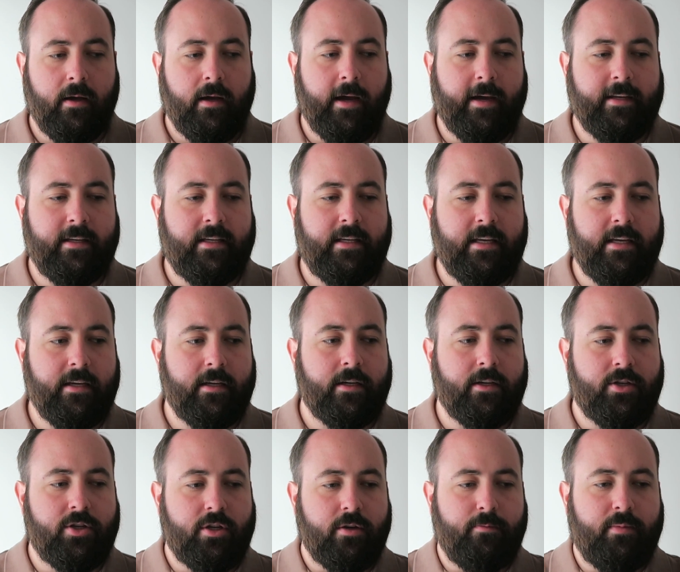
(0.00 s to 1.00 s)

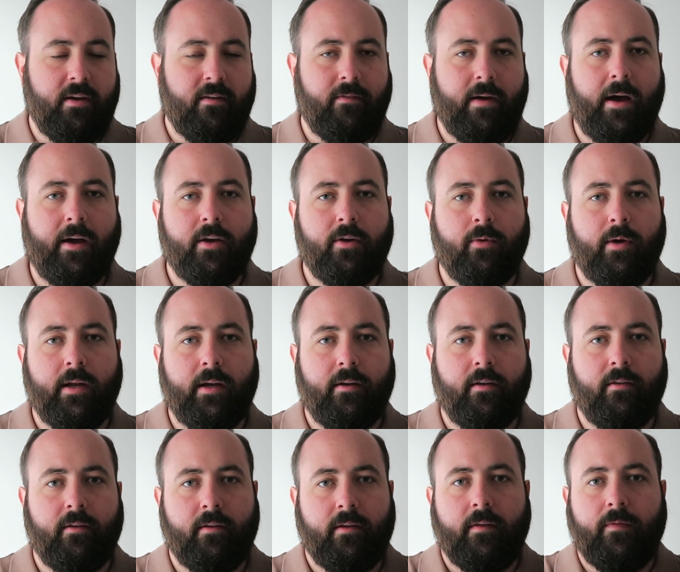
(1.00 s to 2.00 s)
Ideas should be
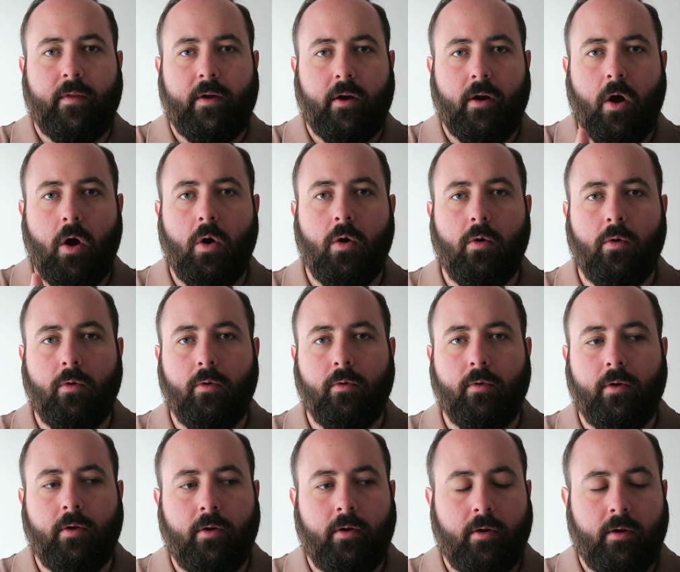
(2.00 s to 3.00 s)
evaluated in their
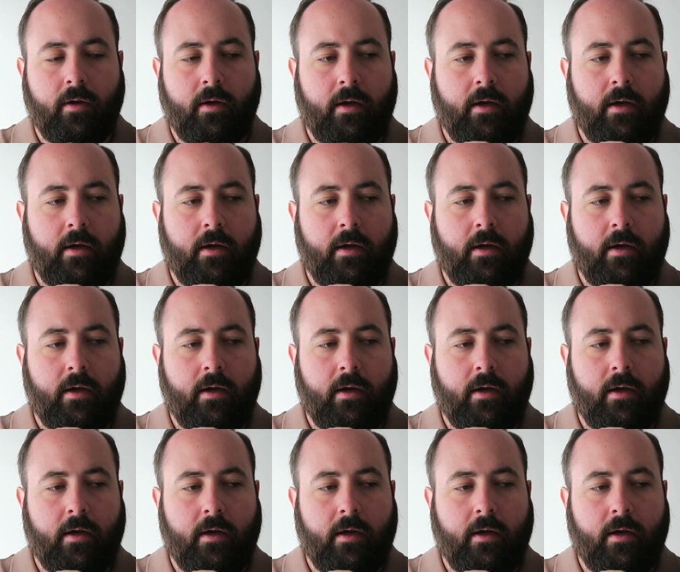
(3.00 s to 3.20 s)
own